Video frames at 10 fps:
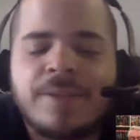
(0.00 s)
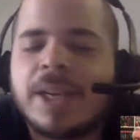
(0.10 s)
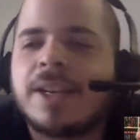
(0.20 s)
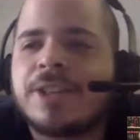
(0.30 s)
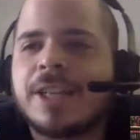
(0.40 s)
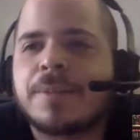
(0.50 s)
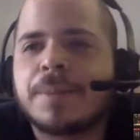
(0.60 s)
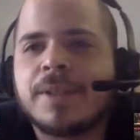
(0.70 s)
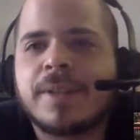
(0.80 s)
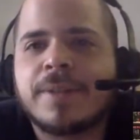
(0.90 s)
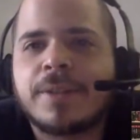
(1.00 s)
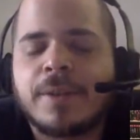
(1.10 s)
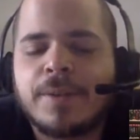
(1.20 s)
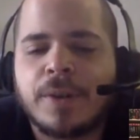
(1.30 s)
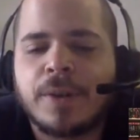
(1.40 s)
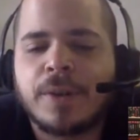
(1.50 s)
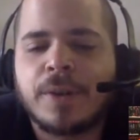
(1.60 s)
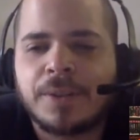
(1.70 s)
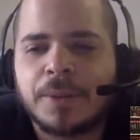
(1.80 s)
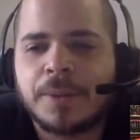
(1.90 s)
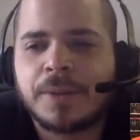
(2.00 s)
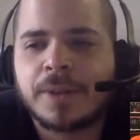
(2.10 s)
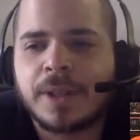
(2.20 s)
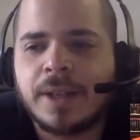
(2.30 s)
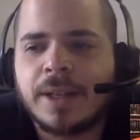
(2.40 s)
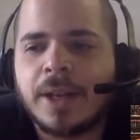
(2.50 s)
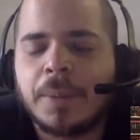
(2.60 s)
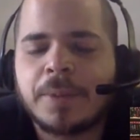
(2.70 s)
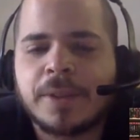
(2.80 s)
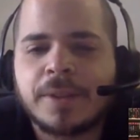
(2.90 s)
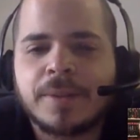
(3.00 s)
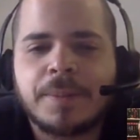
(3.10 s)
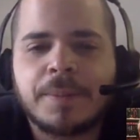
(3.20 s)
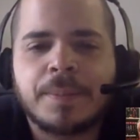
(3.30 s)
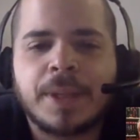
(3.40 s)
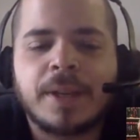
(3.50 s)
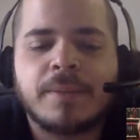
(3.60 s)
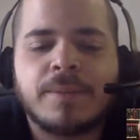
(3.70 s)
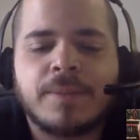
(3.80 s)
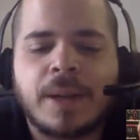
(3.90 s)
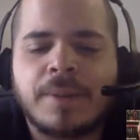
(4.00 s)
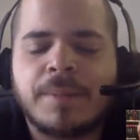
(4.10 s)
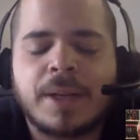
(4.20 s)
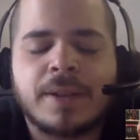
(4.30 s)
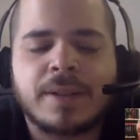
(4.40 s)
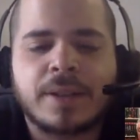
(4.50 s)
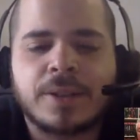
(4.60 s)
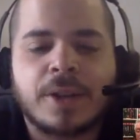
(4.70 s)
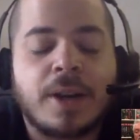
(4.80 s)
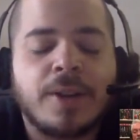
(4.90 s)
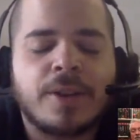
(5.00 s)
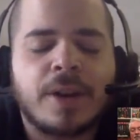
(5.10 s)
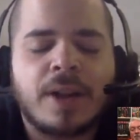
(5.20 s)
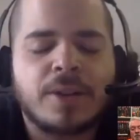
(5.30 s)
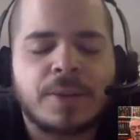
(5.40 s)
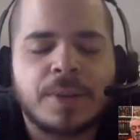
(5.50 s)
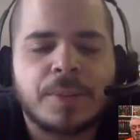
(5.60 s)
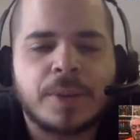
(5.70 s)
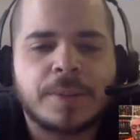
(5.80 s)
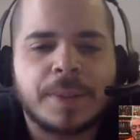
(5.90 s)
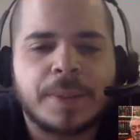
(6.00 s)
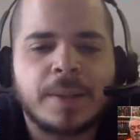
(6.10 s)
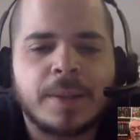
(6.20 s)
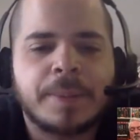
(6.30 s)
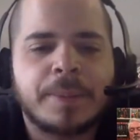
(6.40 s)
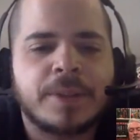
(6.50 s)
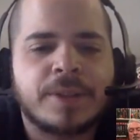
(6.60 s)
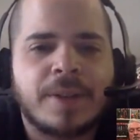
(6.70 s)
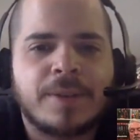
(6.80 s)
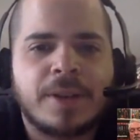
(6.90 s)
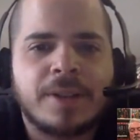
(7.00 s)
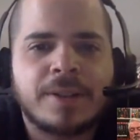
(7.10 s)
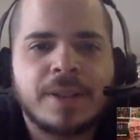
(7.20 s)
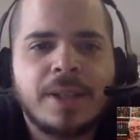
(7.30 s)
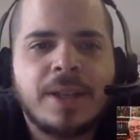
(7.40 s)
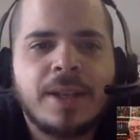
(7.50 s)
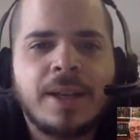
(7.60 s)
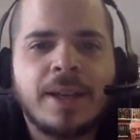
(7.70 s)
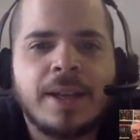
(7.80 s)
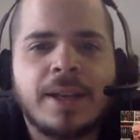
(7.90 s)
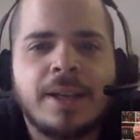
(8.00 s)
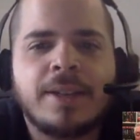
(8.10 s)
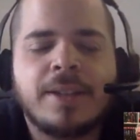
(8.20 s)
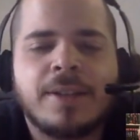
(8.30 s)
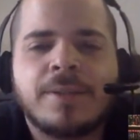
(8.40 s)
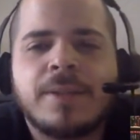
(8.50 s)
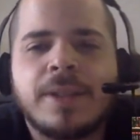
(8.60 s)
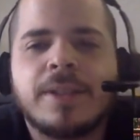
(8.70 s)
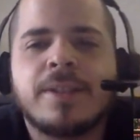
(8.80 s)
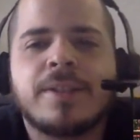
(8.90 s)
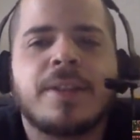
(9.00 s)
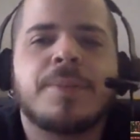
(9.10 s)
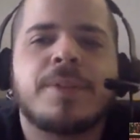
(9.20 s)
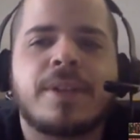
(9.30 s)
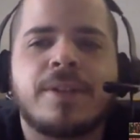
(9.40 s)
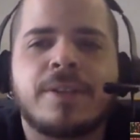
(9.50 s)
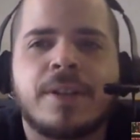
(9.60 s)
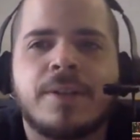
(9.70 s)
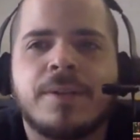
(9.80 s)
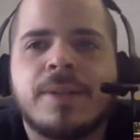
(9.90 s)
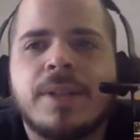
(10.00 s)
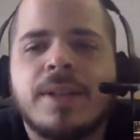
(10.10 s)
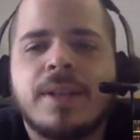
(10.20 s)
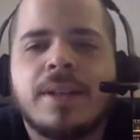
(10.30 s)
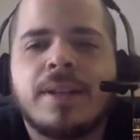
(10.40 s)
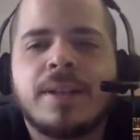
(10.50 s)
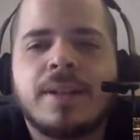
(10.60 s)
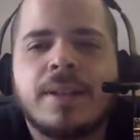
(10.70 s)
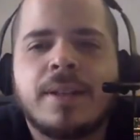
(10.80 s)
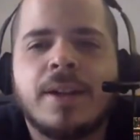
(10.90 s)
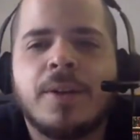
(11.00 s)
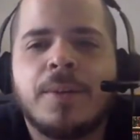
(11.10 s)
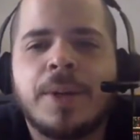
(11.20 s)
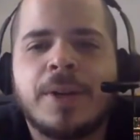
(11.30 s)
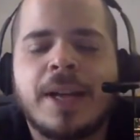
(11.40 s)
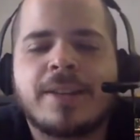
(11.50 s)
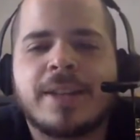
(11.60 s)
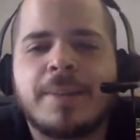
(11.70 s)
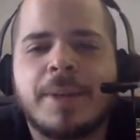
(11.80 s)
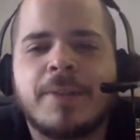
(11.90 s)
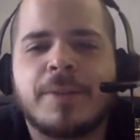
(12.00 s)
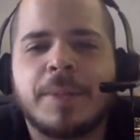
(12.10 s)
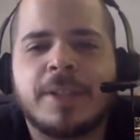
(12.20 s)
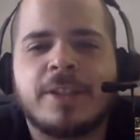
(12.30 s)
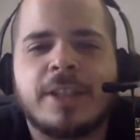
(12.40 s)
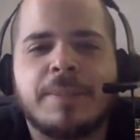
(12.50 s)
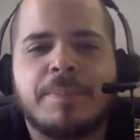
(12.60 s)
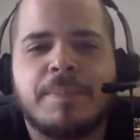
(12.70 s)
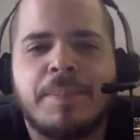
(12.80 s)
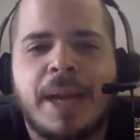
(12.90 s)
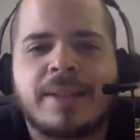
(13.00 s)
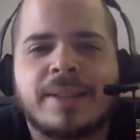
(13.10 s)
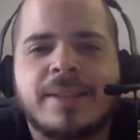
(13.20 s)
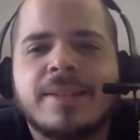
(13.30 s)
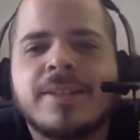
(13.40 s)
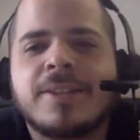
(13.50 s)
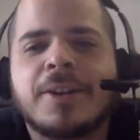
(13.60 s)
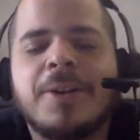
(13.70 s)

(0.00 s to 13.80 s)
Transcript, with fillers: if you get a chance, please give us a review on iTunes. Uh, it helps us get. I'm not exactly sure how their algorithm works, but it helps people discover us, and you know, it just helps us out in general. You know, we don't ask any money from you, cheap bastards. So,